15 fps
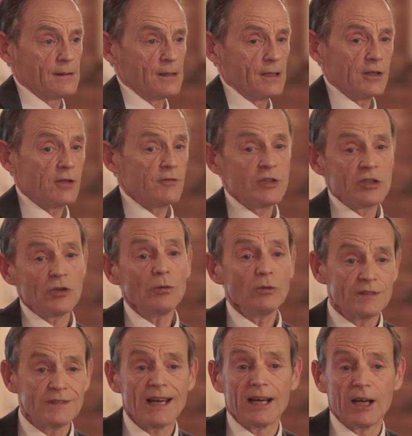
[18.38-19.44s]
And the result
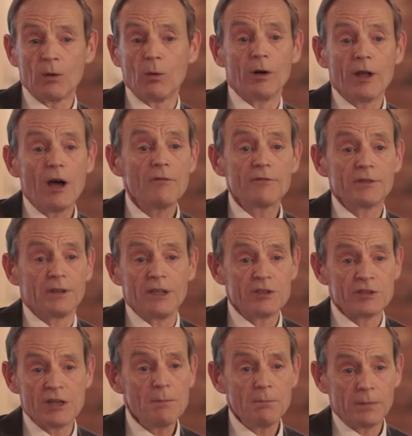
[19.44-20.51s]
of that quite often is
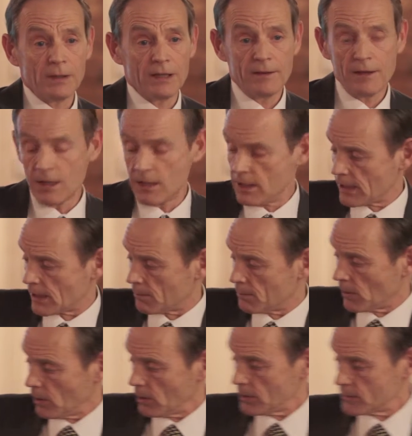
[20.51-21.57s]
simply that you get a
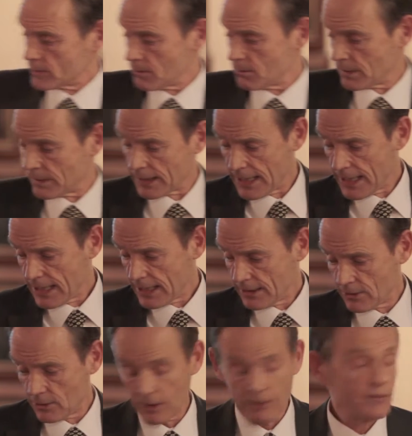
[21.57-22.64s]
pile of timber there,
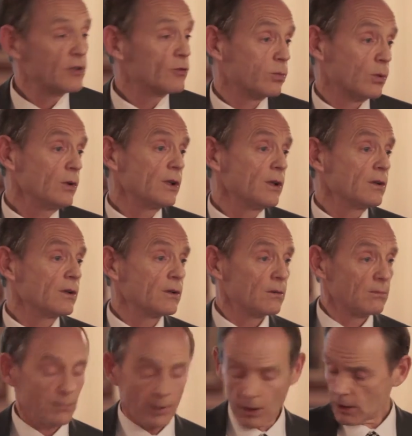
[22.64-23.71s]
if it's wood,
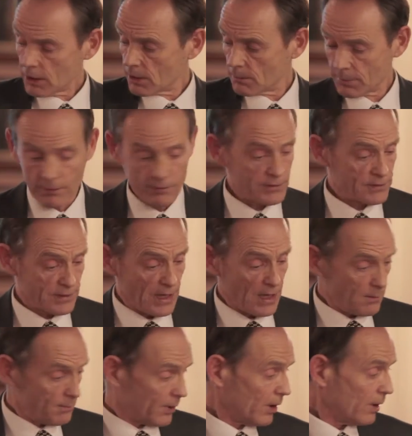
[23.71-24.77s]
a pile of components
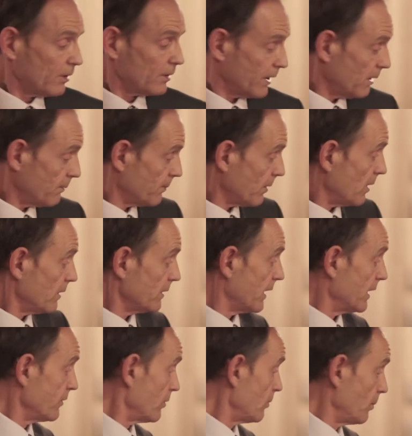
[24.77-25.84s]
there, a pile
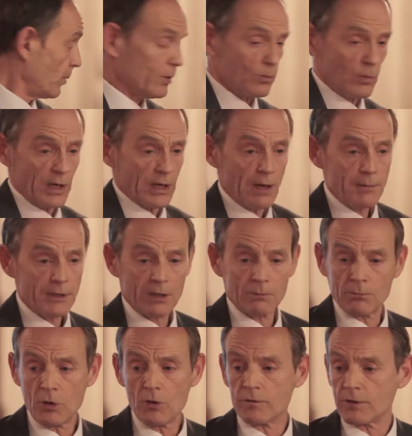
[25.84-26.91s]
there, to the point where nobody can
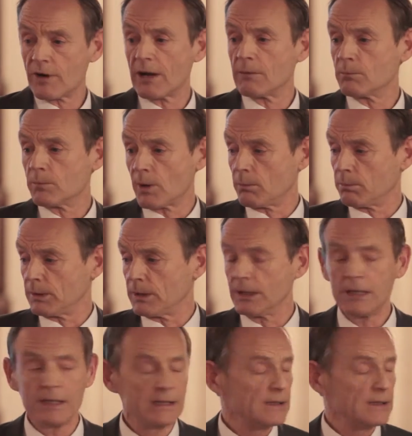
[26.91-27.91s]
move around properly.